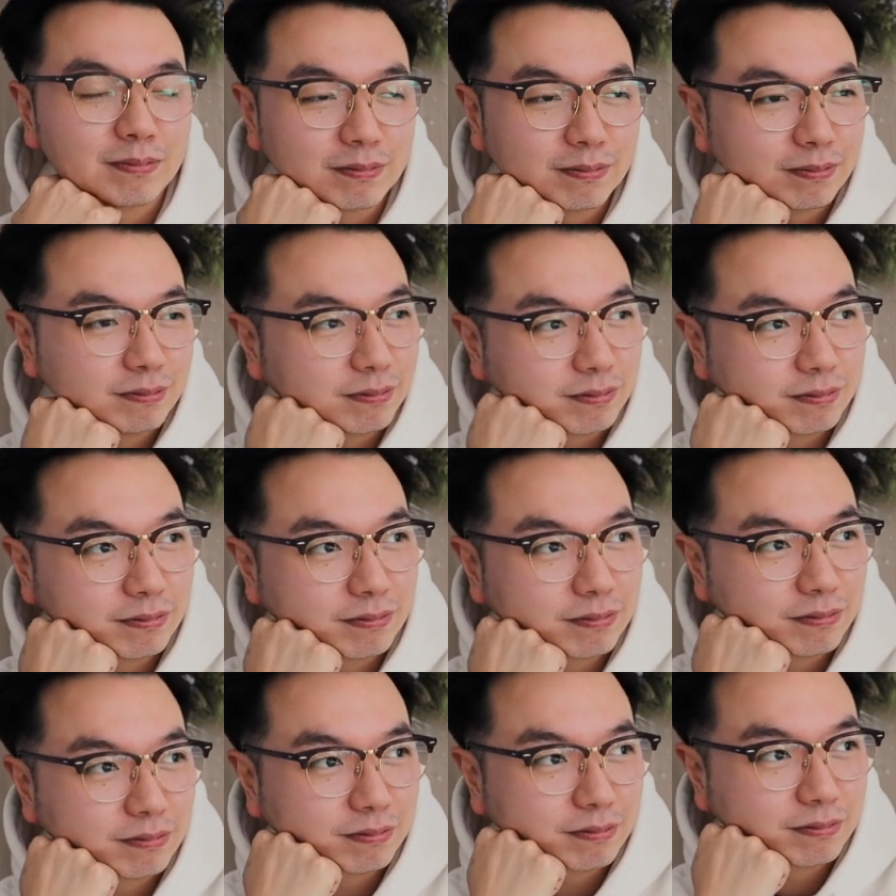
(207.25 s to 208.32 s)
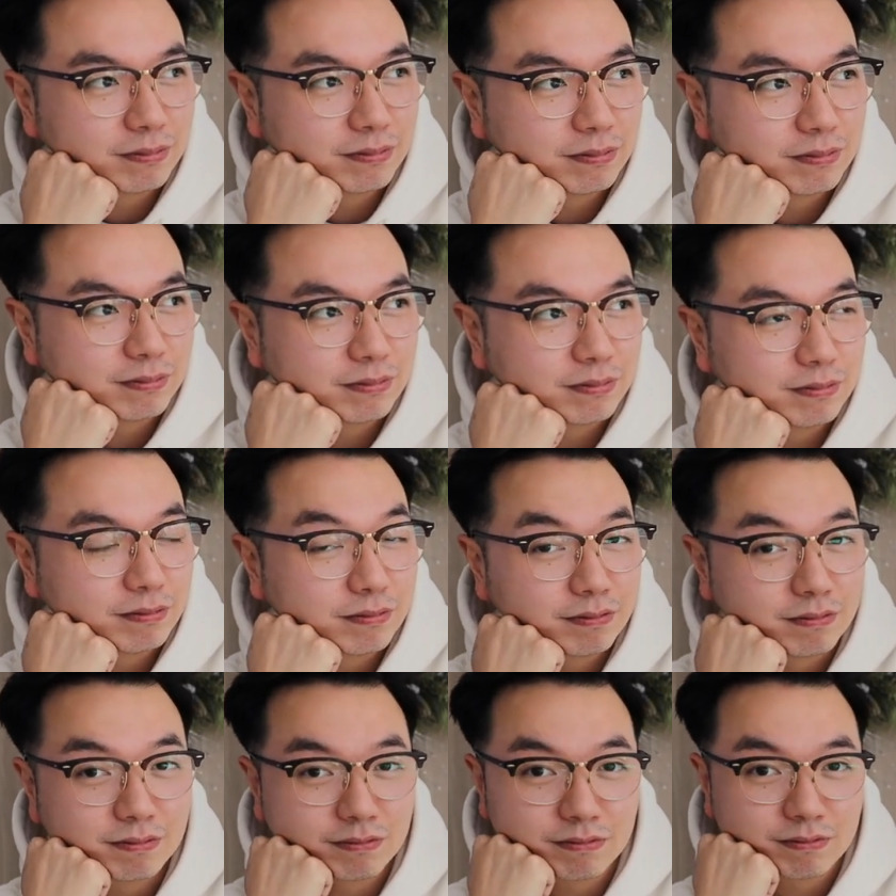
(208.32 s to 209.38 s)

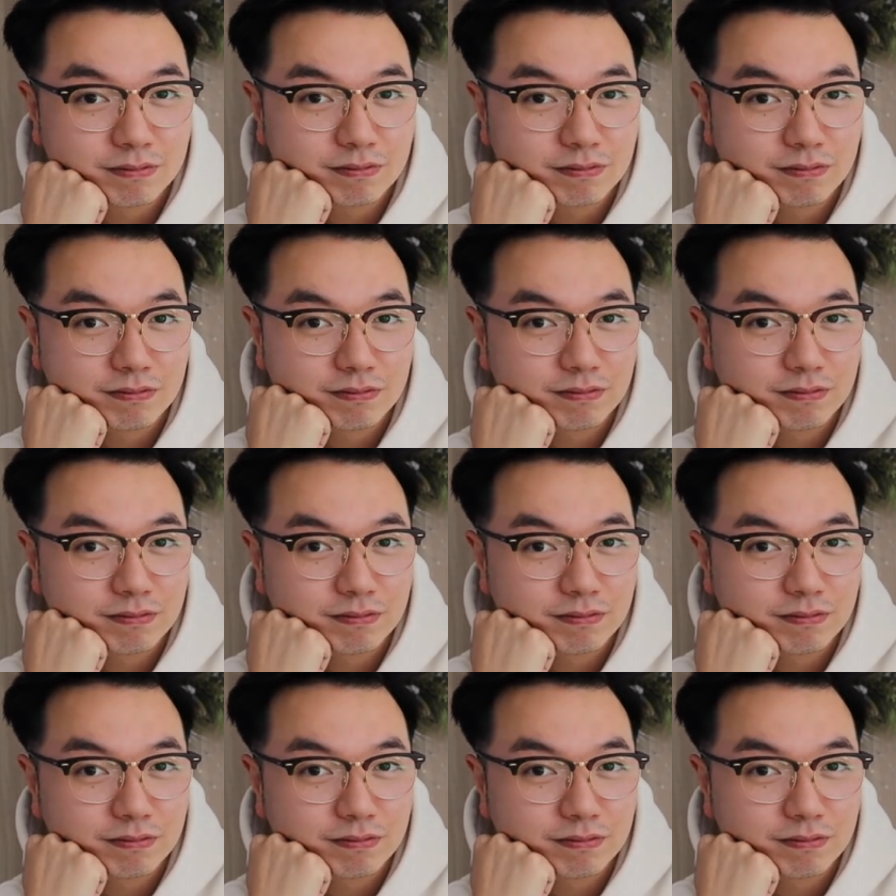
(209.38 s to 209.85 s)
This person isn't speaking.